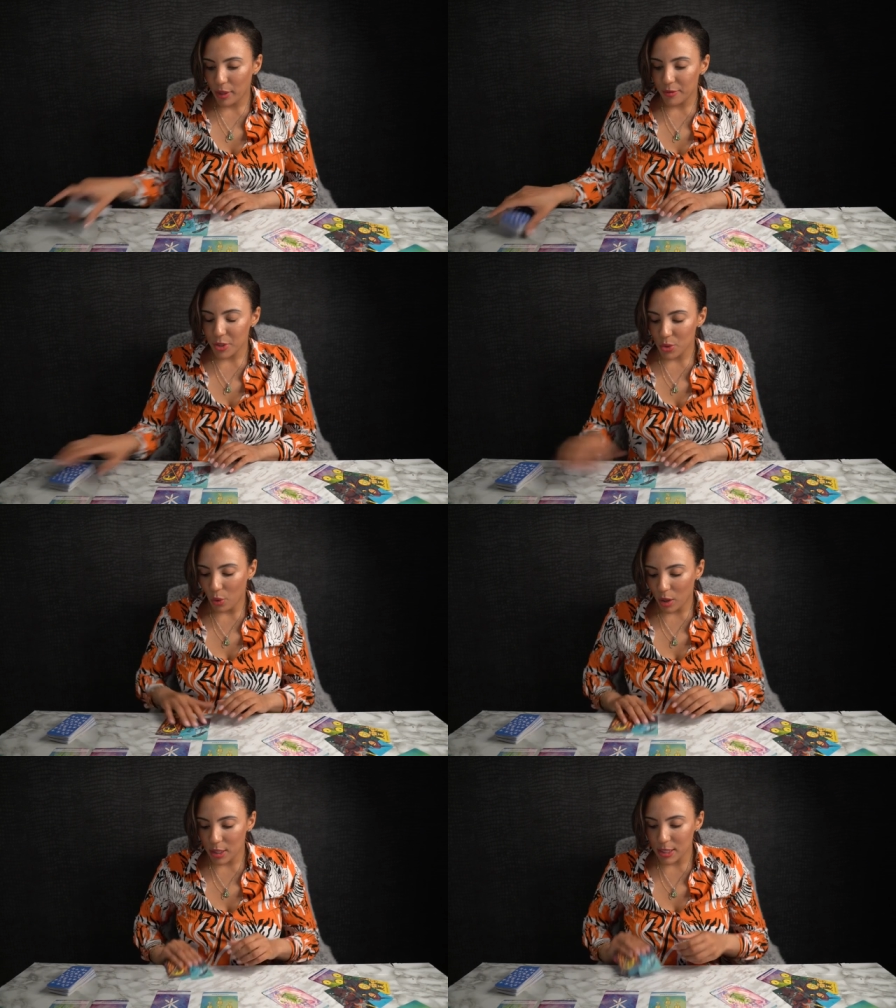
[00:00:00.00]
of
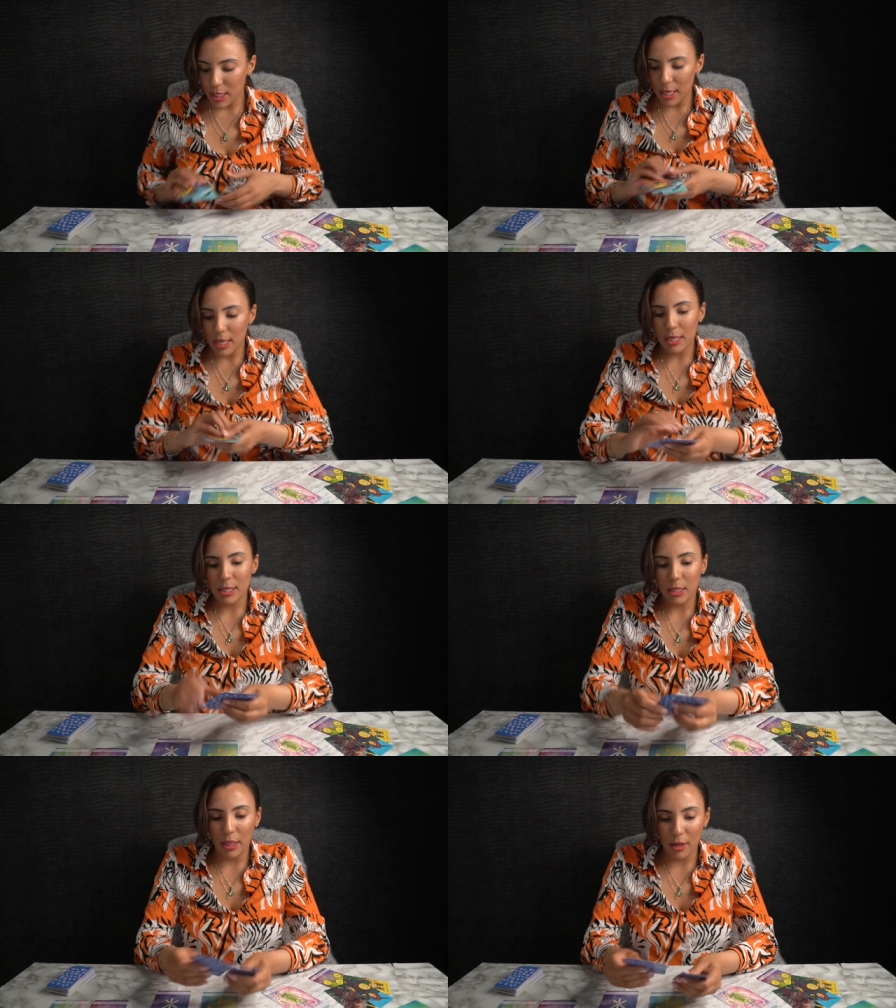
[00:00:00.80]
Swords
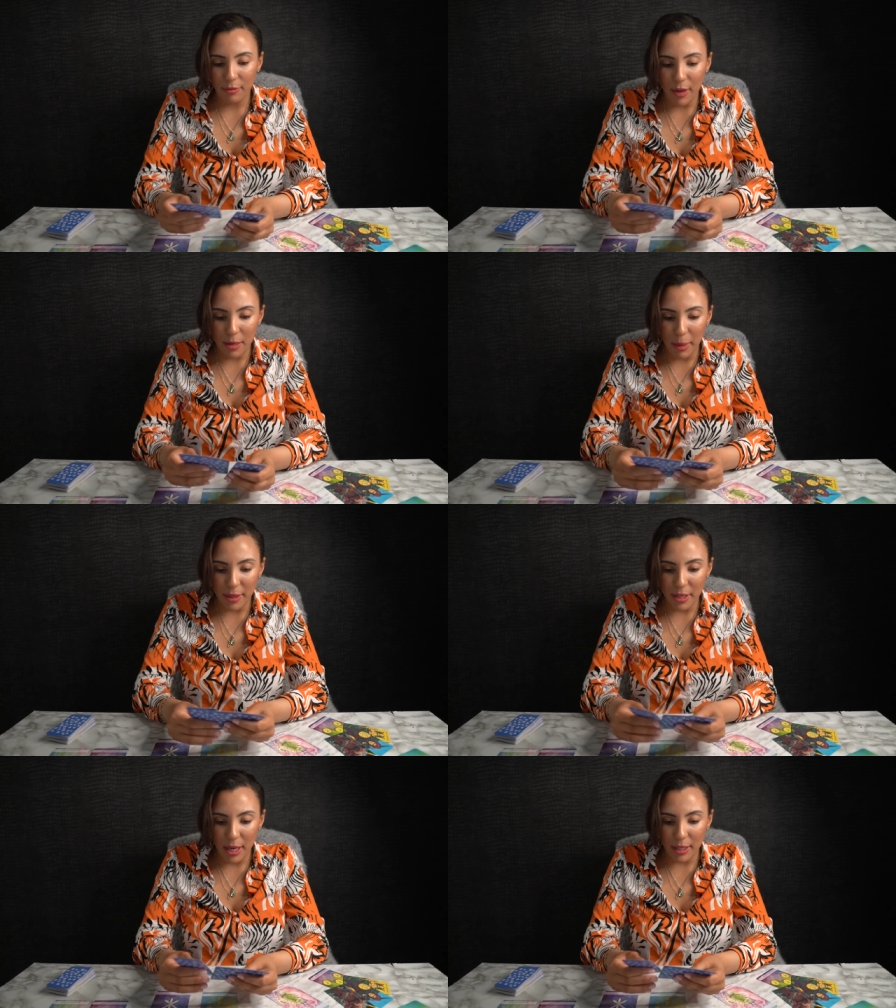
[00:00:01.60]
is clarified
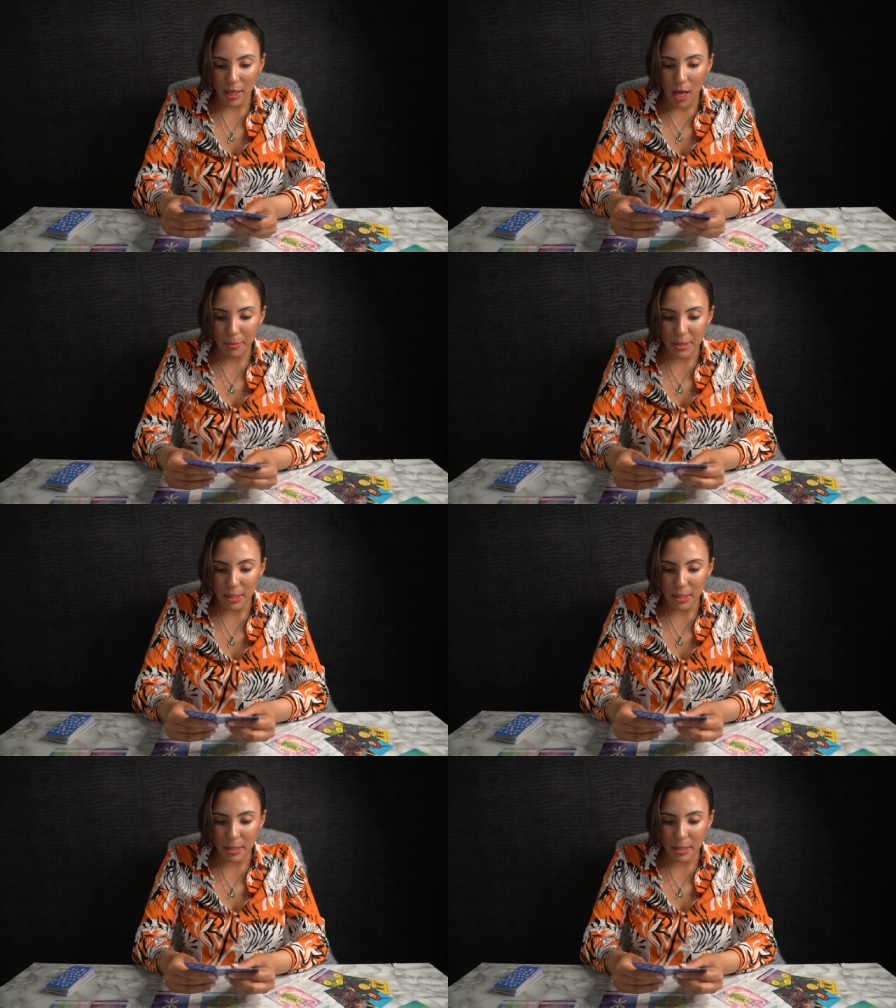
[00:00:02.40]
by the Knight of Cups,